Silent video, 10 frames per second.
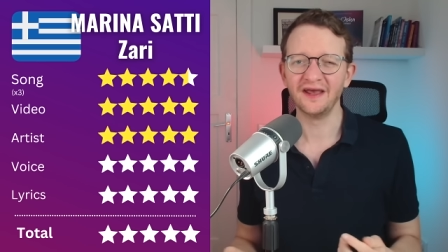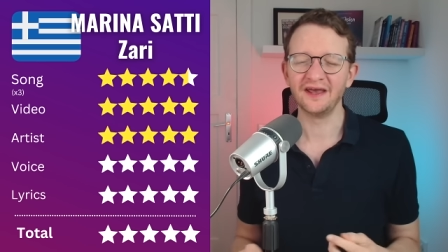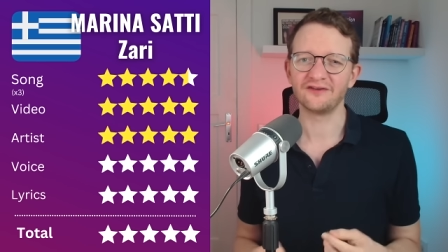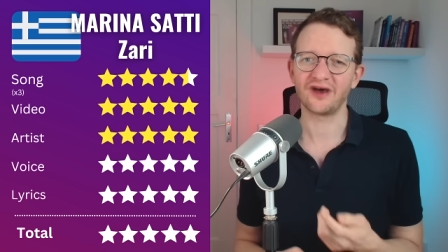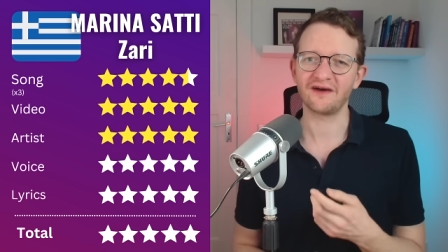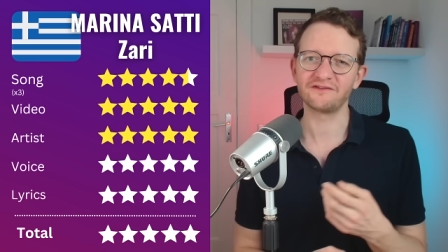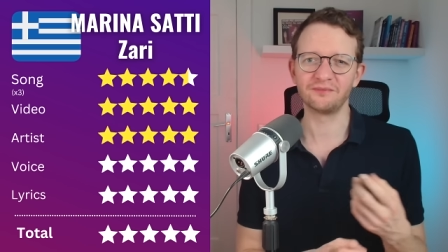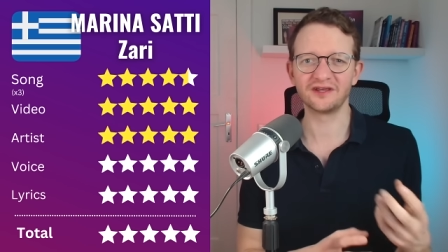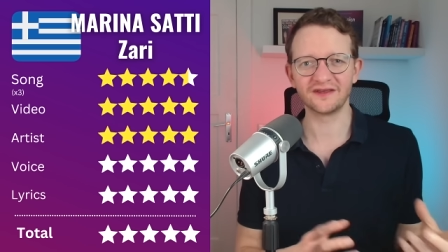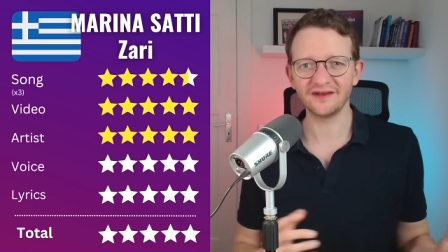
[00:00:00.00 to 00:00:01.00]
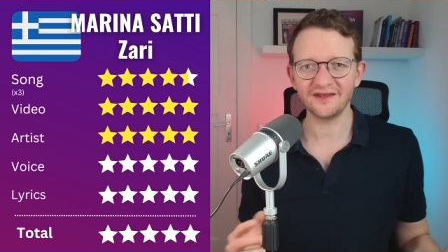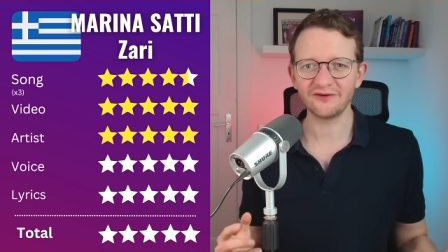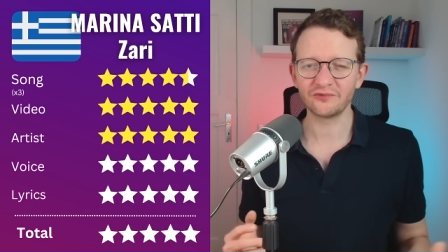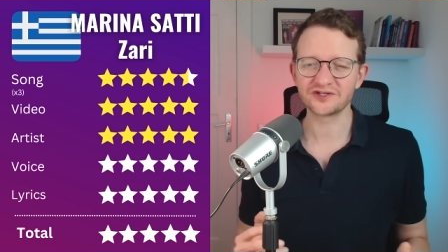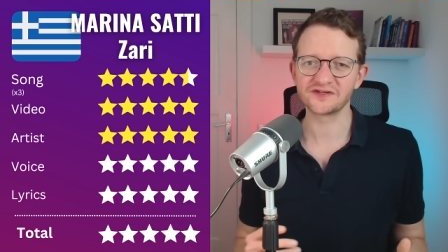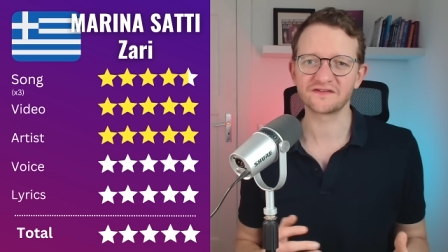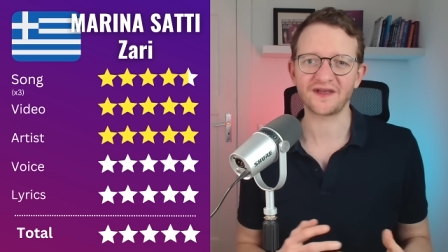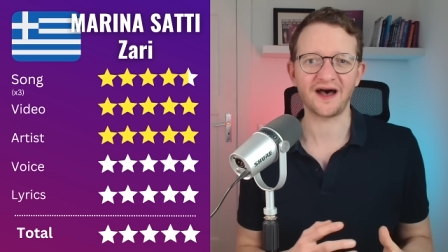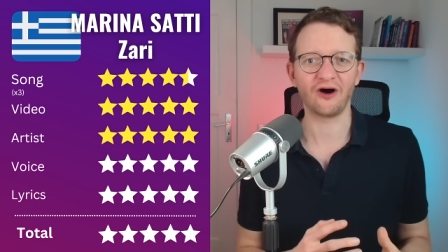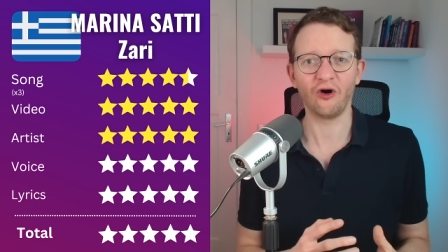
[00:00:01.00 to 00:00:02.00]
You have the beginning, which is
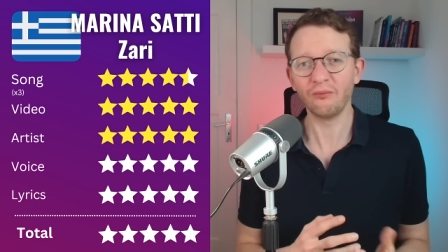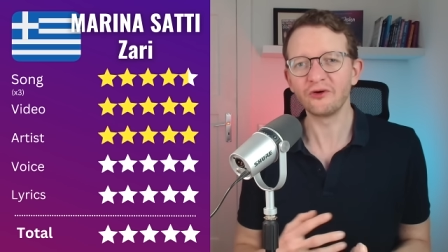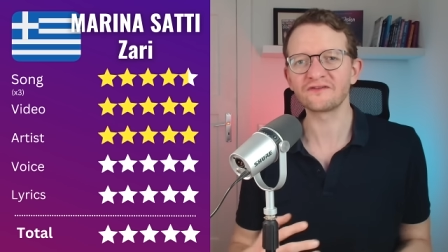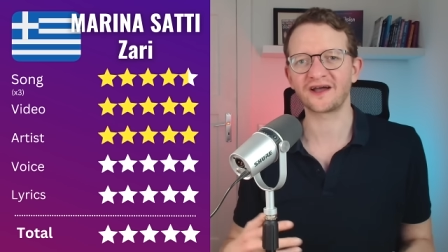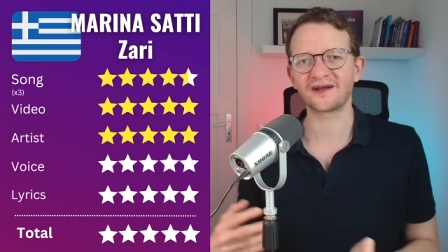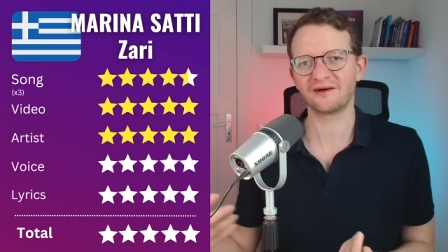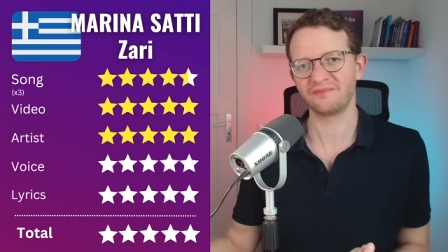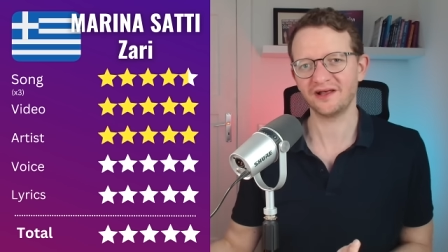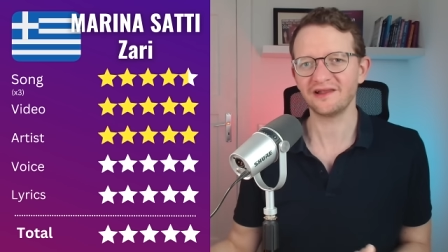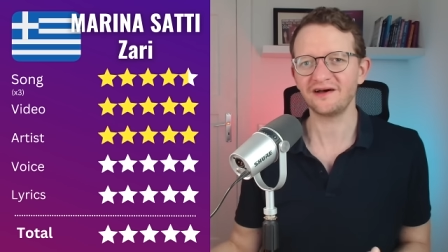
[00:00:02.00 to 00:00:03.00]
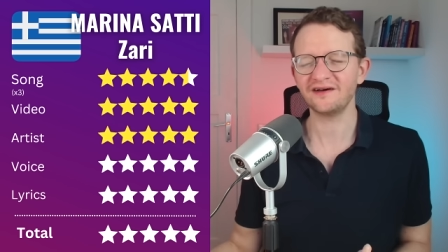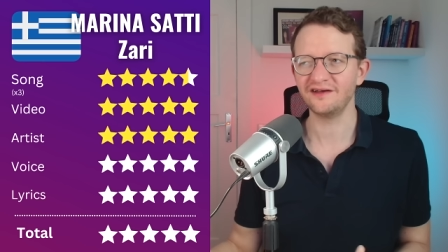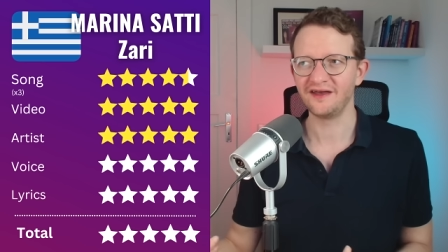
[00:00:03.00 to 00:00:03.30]
almost a cappella,